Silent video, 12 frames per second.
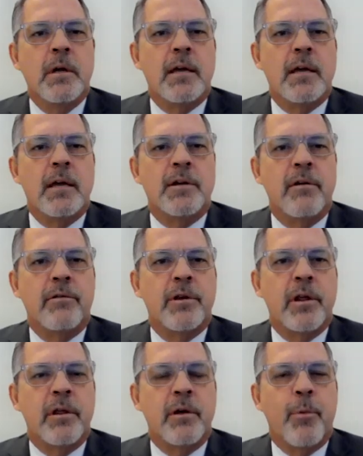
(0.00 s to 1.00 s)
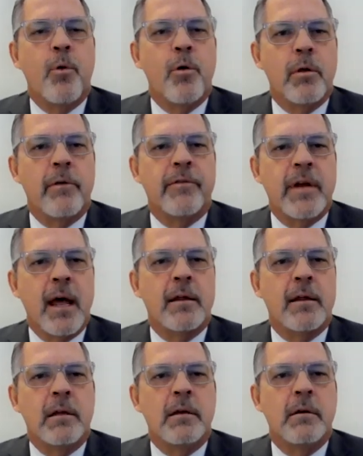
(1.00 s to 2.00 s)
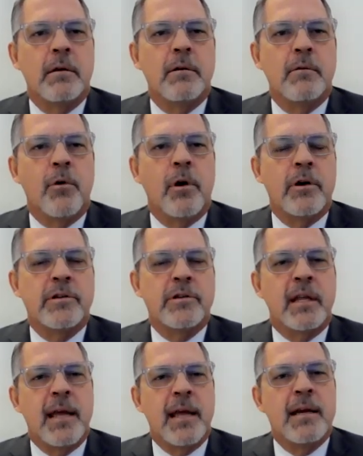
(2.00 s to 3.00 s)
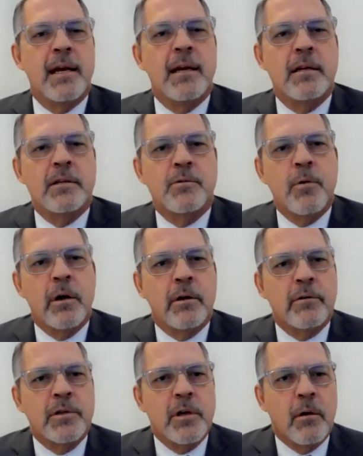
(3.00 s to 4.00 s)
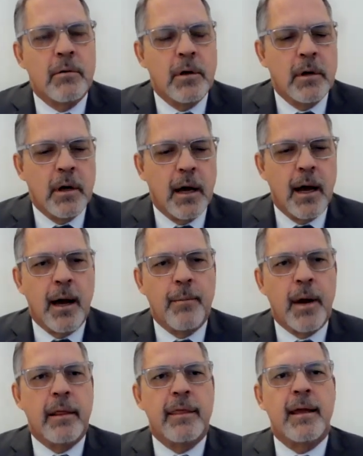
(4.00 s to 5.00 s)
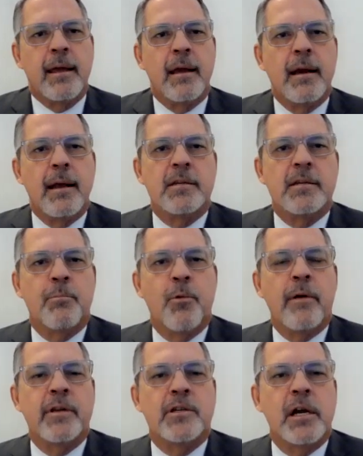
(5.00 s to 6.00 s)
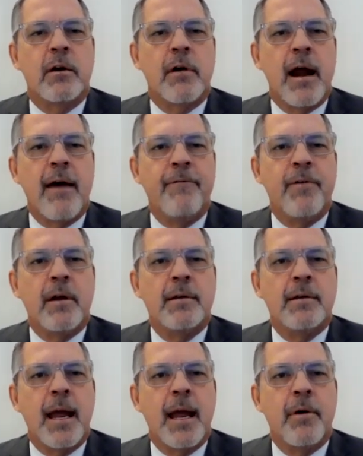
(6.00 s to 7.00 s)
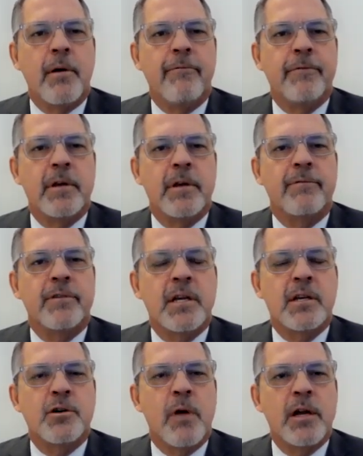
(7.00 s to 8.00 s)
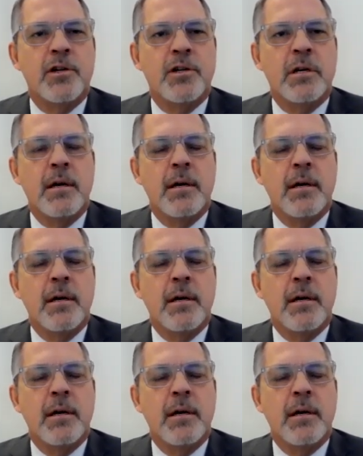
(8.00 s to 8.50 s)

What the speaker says: as to the pool of talented workers that they need as well. So I think it's a more of a geographic type of situation.